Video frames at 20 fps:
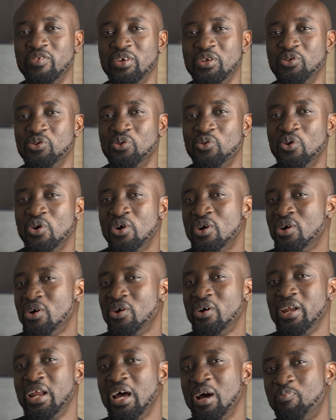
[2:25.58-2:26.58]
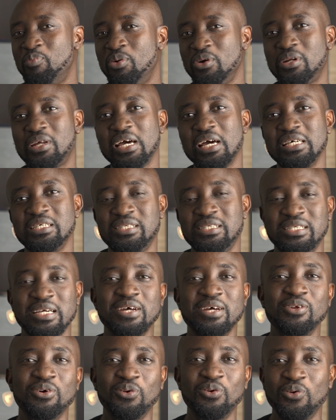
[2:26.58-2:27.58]
video on our podcast
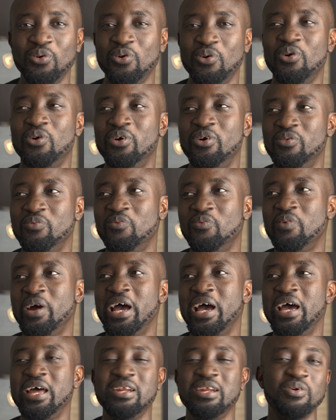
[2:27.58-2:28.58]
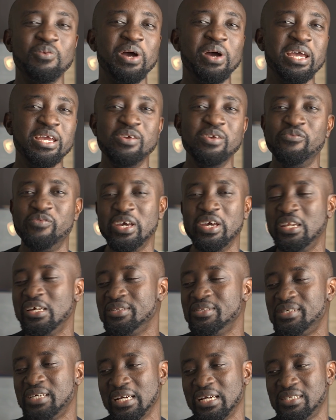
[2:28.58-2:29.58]
channel on, where they were
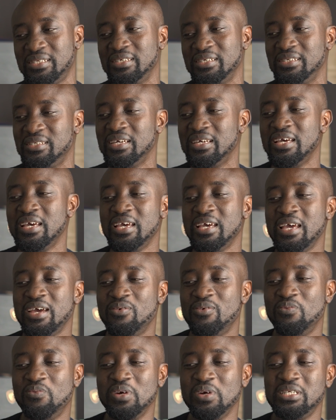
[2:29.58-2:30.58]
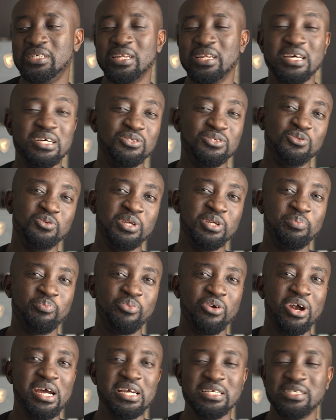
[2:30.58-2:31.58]
evading taxes, which led to the
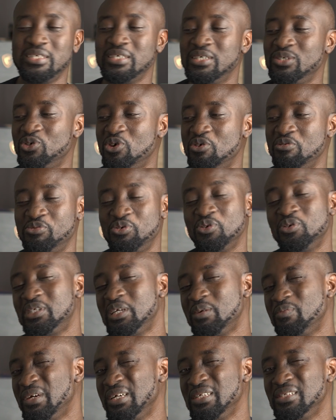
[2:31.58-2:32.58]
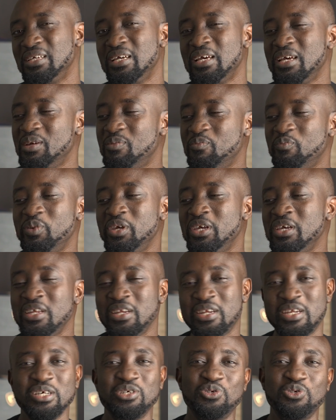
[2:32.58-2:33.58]
prices of Seoul cement
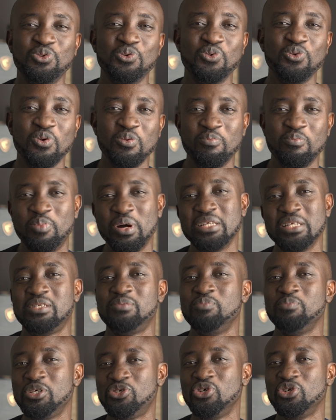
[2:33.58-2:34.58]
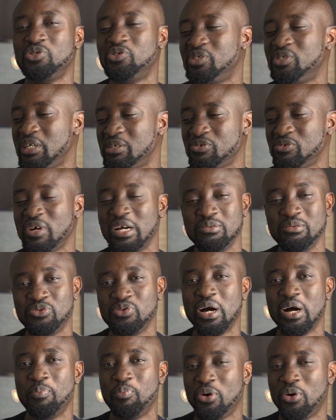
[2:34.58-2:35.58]
being this low. But make sure to subscribe
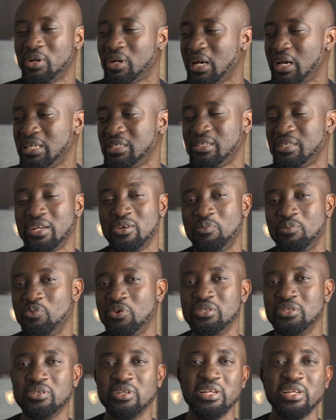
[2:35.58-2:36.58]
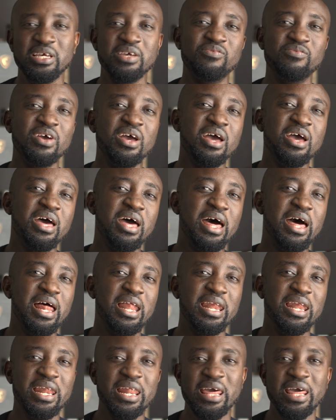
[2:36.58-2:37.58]
to our podcast channel. I'm going to leave a
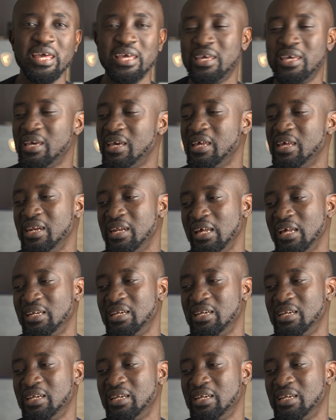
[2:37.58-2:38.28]
link in the